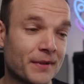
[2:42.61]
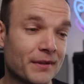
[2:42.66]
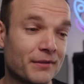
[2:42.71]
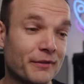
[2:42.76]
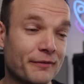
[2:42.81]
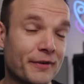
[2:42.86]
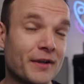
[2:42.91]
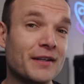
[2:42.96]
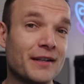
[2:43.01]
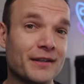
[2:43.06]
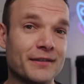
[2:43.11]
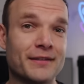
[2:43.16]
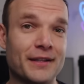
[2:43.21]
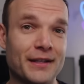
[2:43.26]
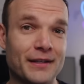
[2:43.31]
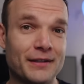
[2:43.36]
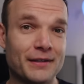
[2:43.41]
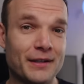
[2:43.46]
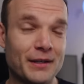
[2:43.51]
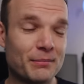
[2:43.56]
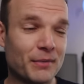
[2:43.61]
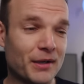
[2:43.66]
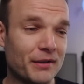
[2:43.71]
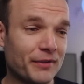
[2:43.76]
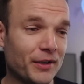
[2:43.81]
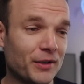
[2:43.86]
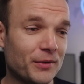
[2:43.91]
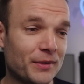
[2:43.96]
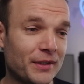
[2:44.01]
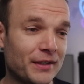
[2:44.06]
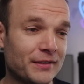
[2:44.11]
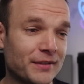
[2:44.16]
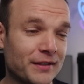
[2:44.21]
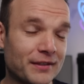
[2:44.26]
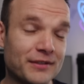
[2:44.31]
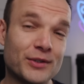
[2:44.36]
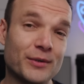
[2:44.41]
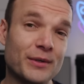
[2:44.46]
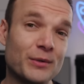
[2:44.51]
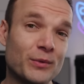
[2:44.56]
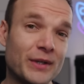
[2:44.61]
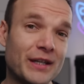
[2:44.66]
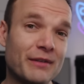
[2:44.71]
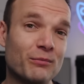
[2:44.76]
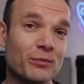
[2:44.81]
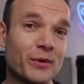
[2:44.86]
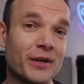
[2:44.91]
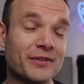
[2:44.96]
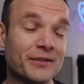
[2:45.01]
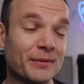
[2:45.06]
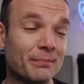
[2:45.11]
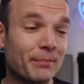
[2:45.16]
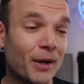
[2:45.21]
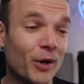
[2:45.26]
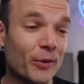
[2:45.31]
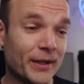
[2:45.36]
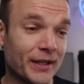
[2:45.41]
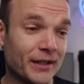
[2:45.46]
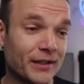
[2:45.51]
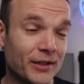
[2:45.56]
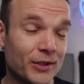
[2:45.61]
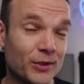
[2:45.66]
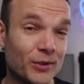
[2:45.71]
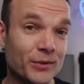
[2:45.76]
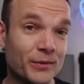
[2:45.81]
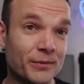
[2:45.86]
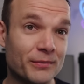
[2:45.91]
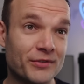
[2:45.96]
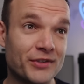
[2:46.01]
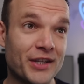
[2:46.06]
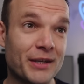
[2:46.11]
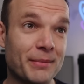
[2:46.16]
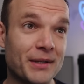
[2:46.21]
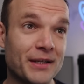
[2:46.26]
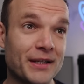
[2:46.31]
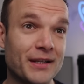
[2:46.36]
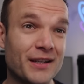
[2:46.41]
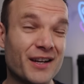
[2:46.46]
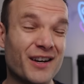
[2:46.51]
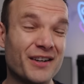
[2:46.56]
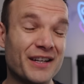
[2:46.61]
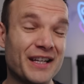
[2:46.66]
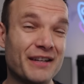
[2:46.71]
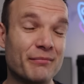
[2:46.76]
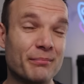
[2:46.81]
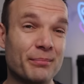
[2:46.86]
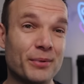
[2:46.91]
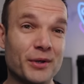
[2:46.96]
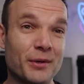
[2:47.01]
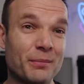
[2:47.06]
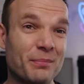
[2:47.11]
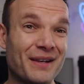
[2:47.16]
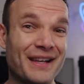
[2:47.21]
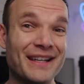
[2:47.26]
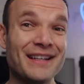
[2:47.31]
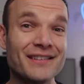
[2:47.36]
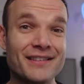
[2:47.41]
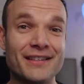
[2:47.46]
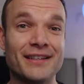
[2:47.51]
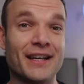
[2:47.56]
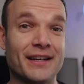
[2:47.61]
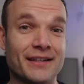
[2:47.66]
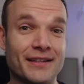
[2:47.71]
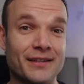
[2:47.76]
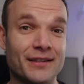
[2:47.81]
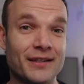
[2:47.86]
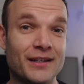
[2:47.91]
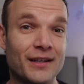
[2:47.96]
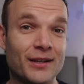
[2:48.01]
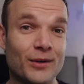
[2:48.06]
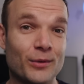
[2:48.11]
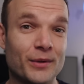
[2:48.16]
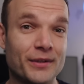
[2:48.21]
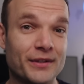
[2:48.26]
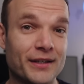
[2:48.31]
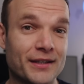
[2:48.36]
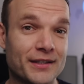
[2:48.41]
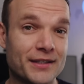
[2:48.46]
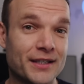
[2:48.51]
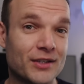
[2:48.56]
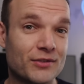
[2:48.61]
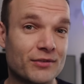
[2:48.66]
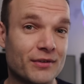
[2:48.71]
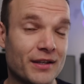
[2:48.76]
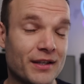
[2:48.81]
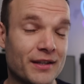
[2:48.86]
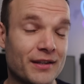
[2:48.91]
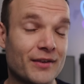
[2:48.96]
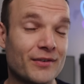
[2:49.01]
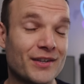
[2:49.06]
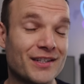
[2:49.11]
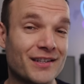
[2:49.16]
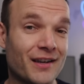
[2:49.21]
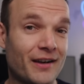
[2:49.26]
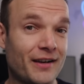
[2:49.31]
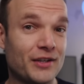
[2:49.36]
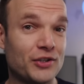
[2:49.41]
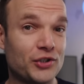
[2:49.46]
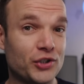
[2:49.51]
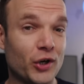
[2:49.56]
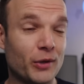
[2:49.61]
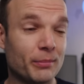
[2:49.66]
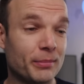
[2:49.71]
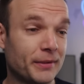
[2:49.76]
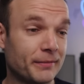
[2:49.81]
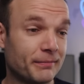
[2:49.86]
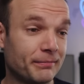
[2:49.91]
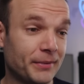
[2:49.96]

The funniest thing, in my view, is that it's doing even worse than Boeing, who seemingly can't even put a plane together when that is literally their entire job.